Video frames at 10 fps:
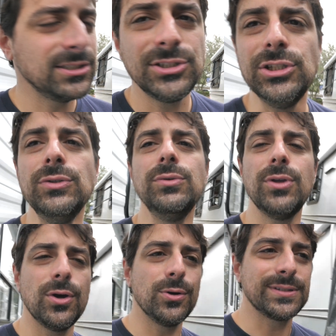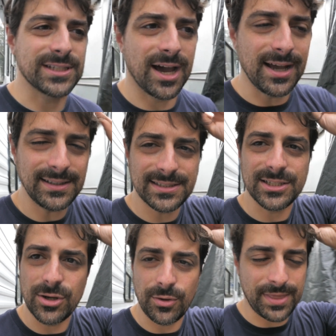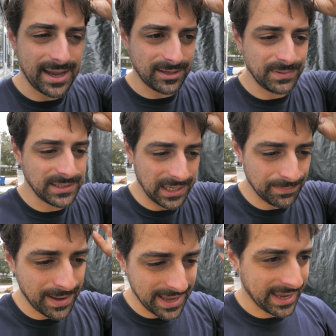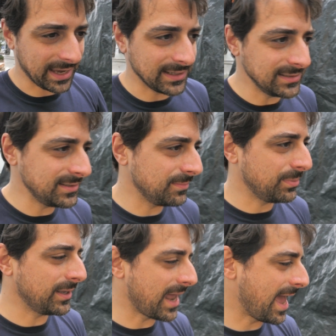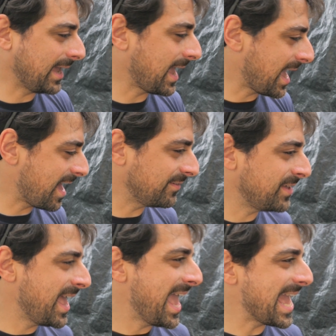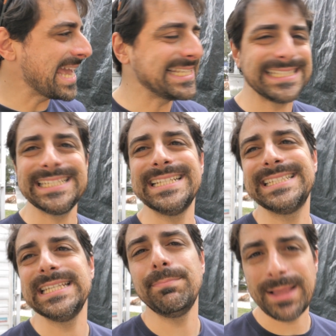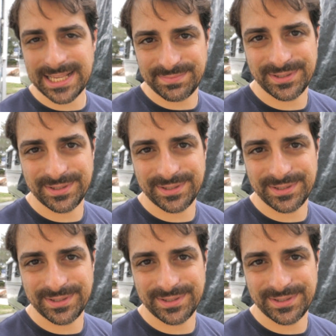Do those cuts, you know, that could be done by hand, but I have a CNC plasma